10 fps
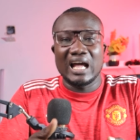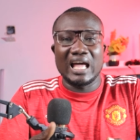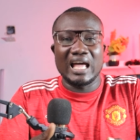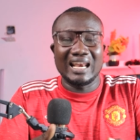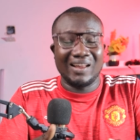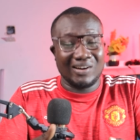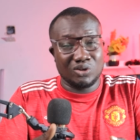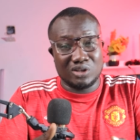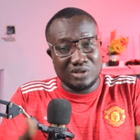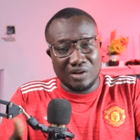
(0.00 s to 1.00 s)
uh,
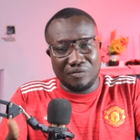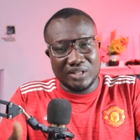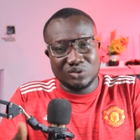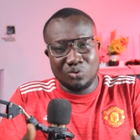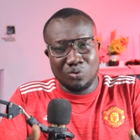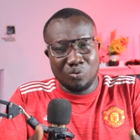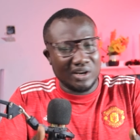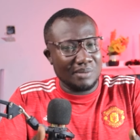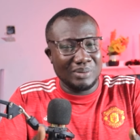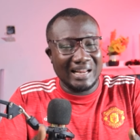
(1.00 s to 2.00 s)
Lewandowski to the first goal.
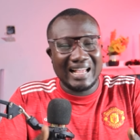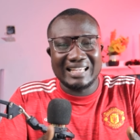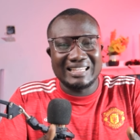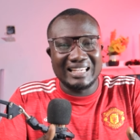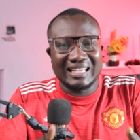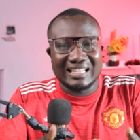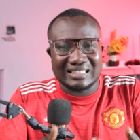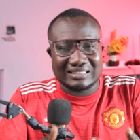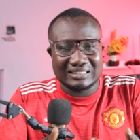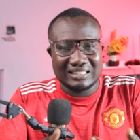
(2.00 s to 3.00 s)
What a player he
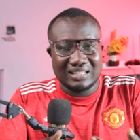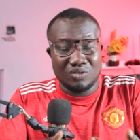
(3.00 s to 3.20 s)
is.